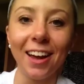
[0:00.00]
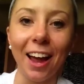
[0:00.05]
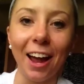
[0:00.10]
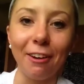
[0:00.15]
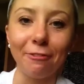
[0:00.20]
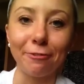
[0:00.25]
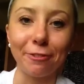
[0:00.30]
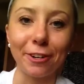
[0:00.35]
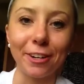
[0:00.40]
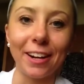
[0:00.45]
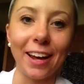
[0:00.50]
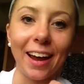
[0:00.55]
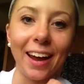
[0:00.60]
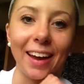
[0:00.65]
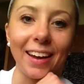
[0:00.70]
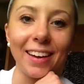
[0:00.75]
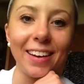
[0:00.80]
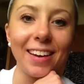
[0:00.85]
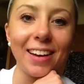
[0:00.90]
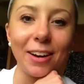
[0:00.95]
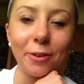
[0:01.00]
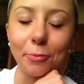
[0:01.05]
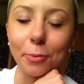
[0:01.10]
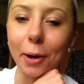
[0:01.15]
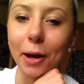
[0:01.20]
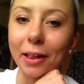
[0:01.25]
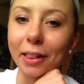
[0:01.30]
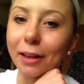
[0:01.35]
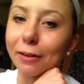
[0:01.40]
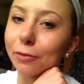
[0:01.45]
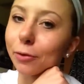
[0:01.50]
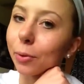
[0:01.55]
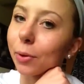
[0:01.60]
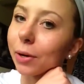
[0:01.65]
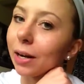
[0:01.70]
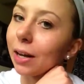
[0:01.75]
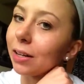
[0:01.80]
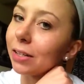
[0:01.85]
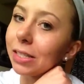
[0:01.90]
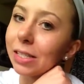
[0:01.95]
every day while
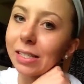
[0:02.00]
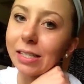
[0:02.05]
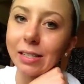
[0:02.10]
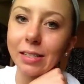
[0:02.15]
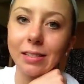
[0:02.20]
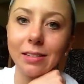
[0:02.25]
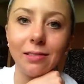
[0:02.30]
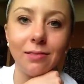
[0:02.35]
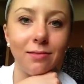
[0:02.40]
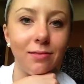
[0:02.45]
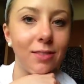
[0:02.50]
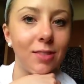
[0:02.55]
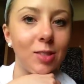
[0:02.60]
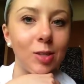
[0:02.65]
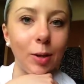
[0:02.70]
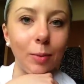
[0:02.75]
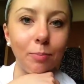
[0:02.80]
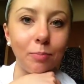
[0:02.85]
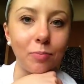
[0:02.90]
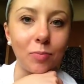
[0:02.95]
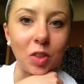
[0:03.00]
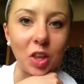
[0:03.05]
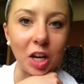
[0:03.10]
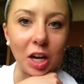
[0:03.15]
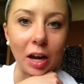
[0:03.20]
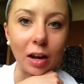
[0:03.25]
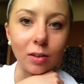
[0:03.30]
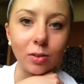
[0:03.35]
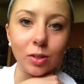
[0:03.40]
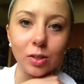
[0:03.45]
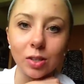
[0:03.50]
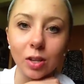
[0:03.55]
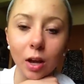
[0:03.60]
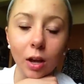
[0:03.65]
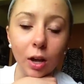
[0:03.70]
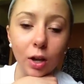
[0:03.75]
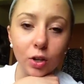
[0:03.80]
everyone else did something else.